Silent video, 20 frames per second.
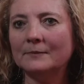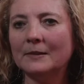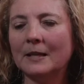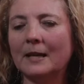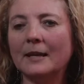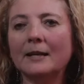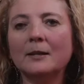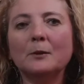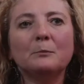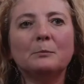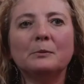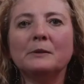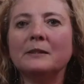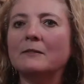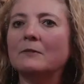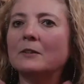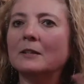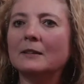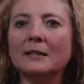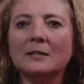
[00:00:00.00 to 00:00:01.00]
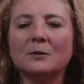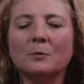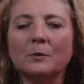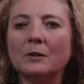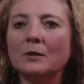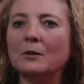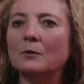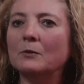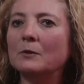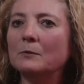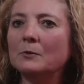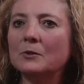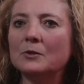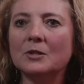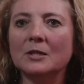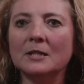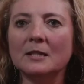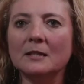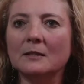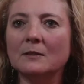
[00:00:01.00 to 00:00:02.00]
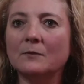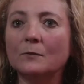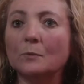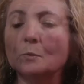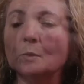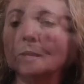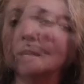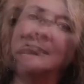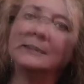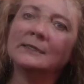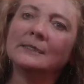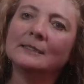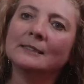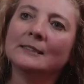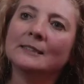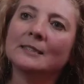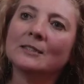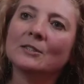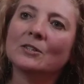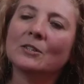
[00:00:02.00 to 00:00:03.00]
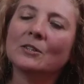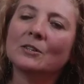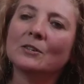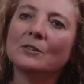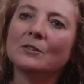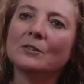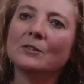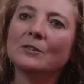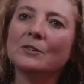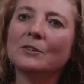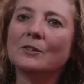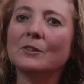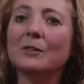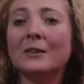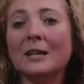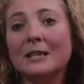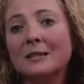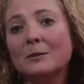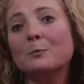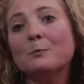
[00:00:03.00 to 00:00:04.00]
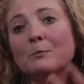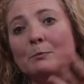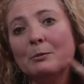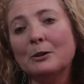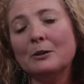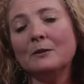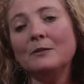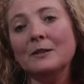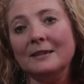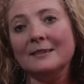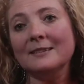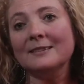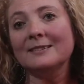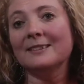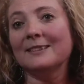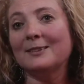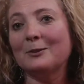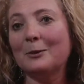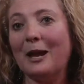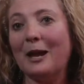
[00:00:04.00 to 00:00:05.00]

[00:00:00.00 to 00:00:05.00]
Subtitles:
I don't believe that that's what the university is for. So, that's part of it. It's like you